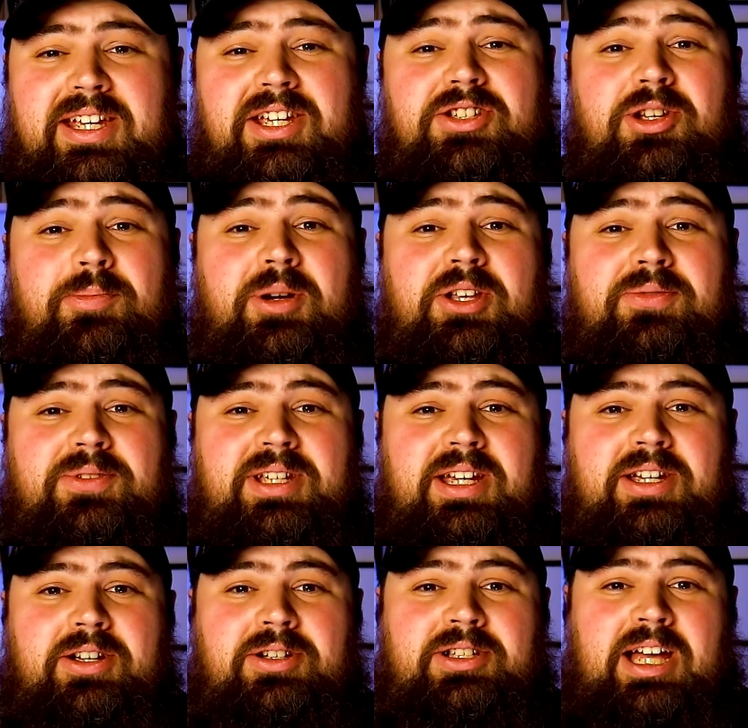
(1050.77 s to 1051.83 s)
you so much for
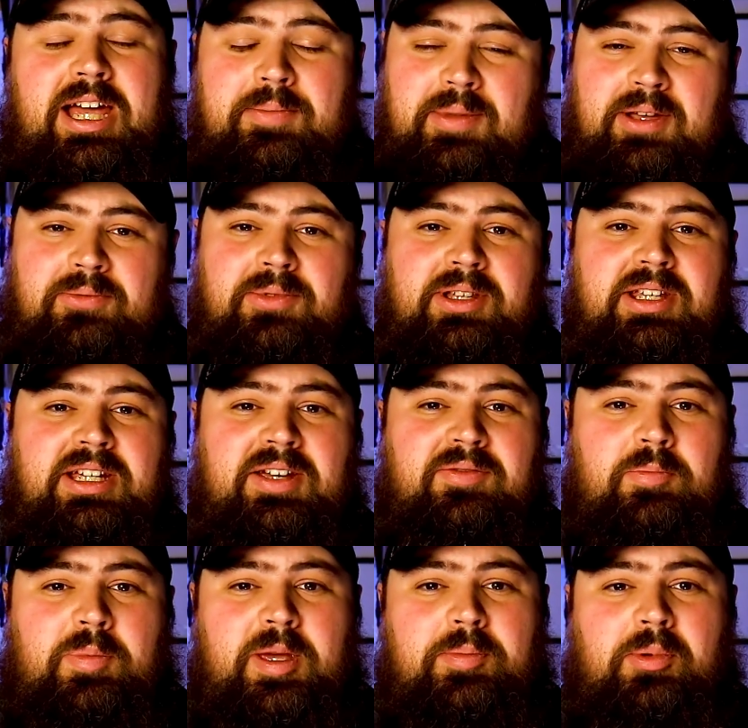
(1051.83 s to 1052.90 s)
taking your time and really
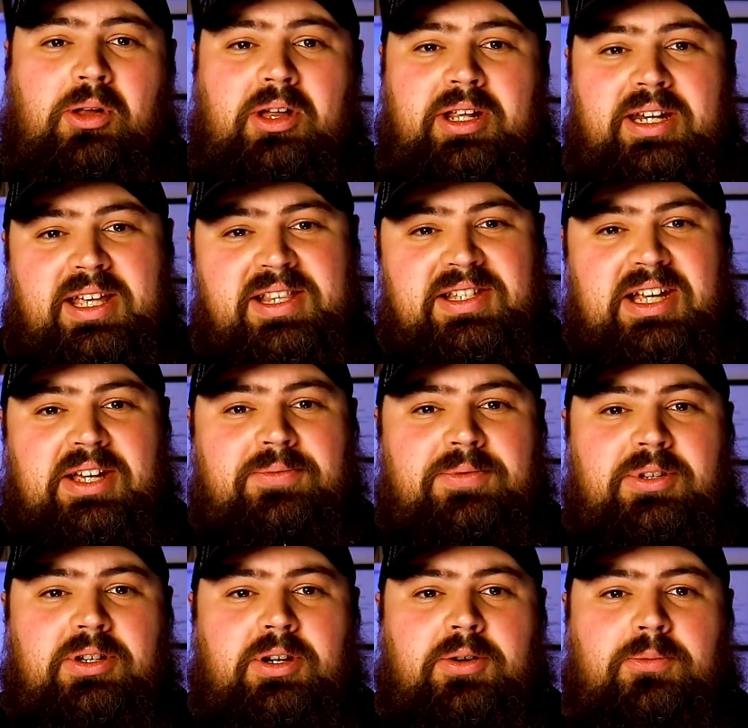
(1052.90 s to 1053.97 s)
giving people an inside
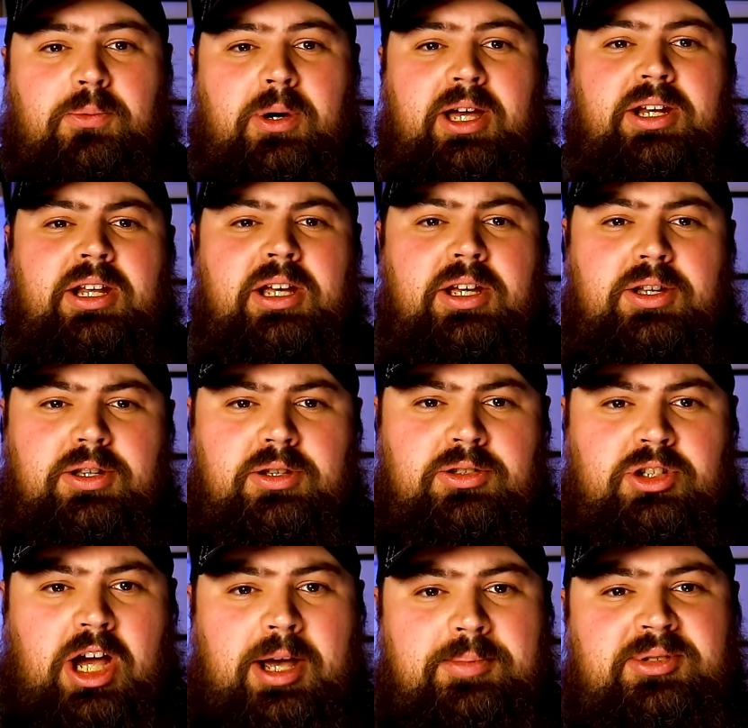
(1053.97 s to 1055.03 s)
view of what
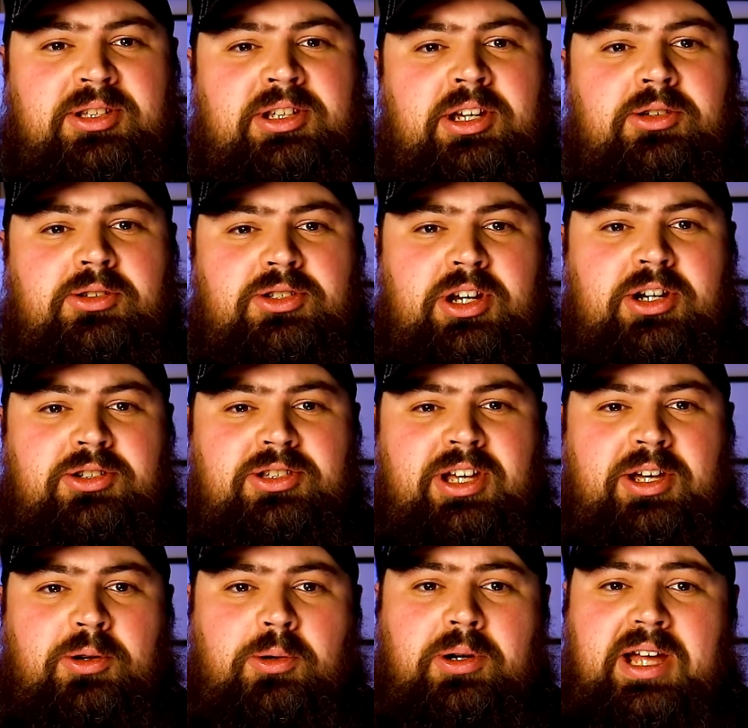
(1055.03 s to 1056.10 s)

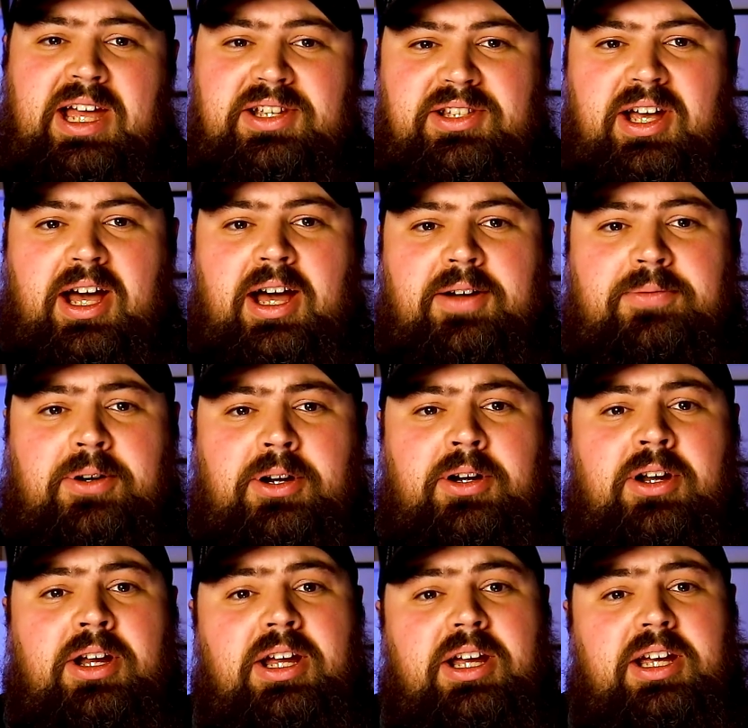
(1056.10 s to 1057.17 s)
jobskillshares.org has to offer.
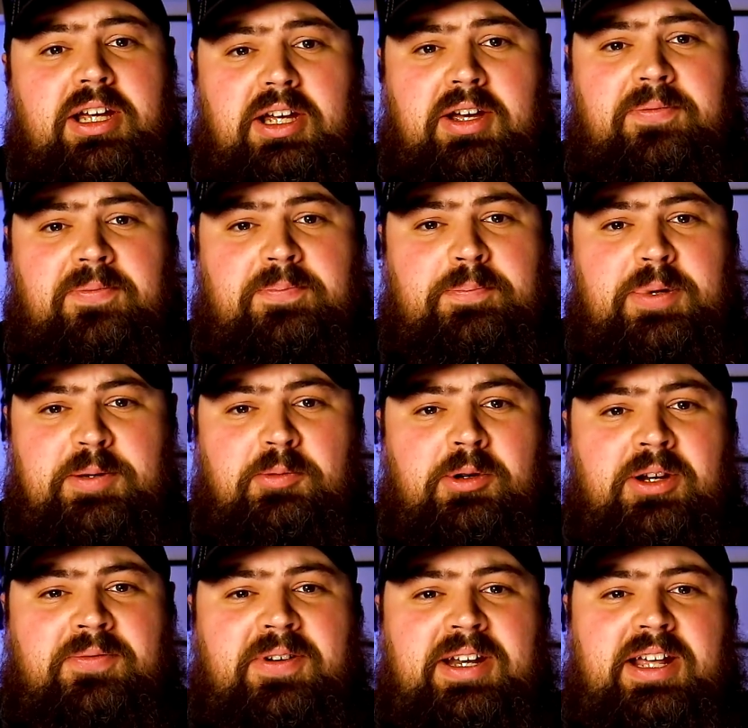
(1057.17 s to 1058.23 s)
If people
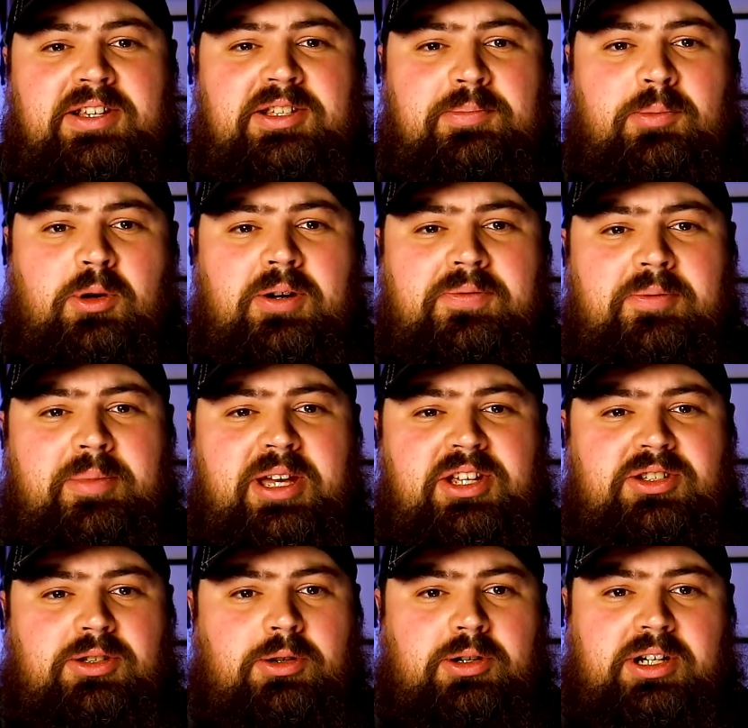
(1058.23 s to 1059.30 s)
want to find out some more
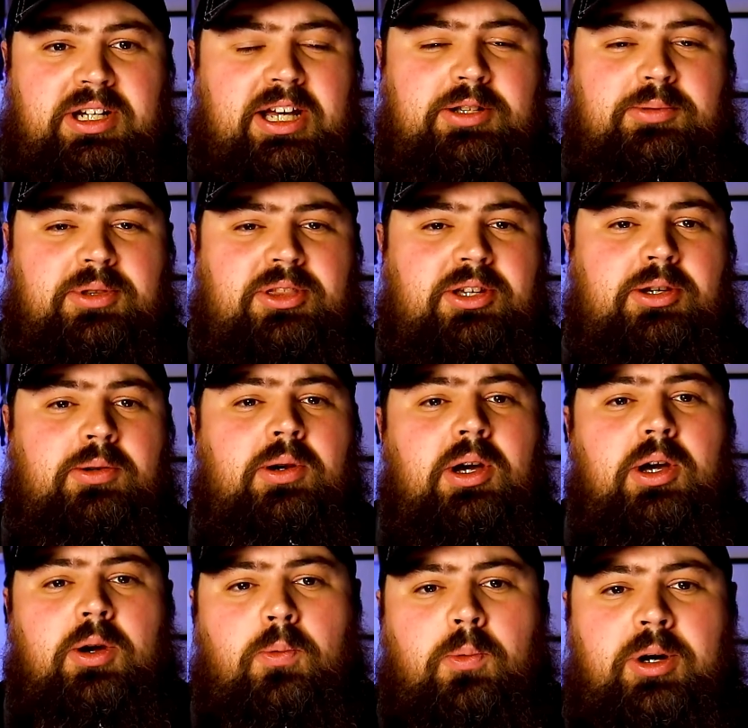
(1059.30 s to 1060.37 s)
information or connect with you,
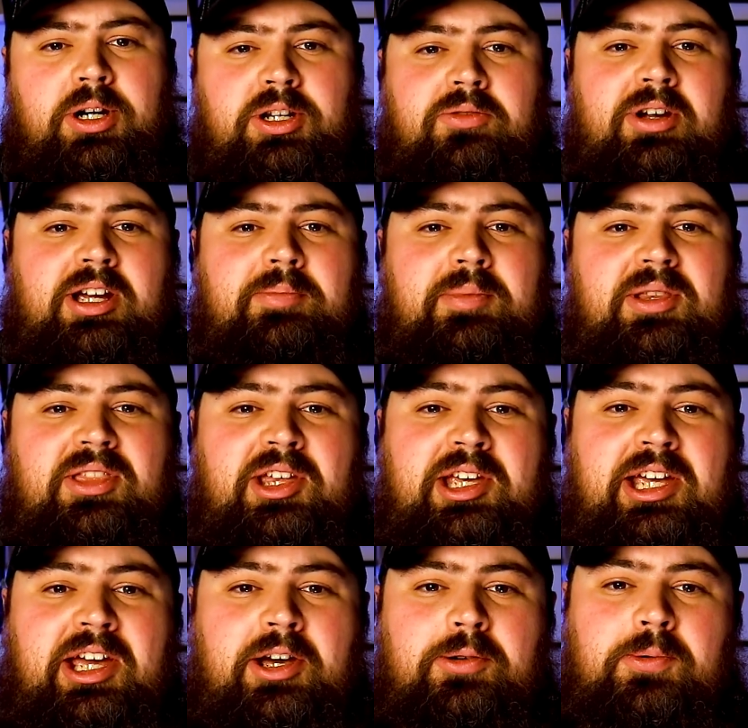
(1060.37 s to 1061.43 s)
where do you recommend
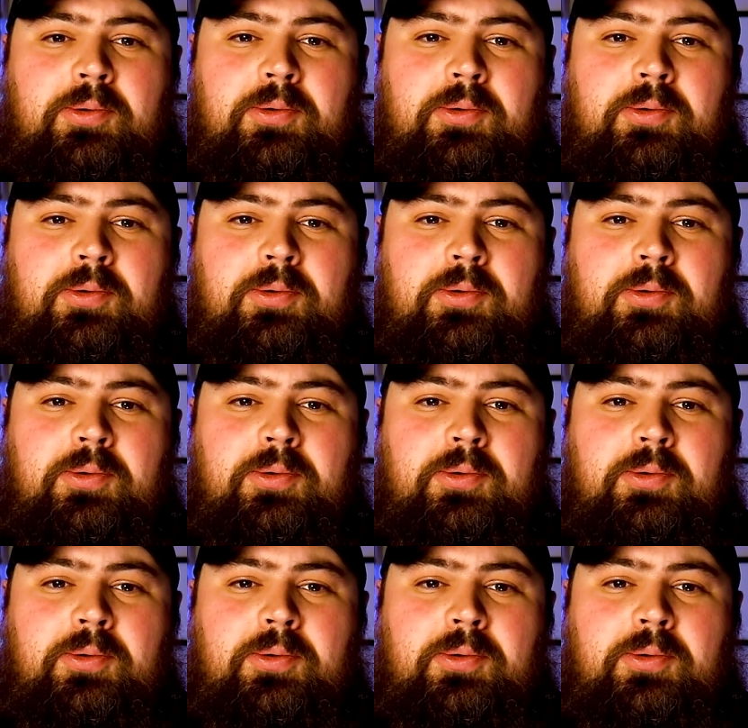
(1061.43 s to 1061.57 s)
they go?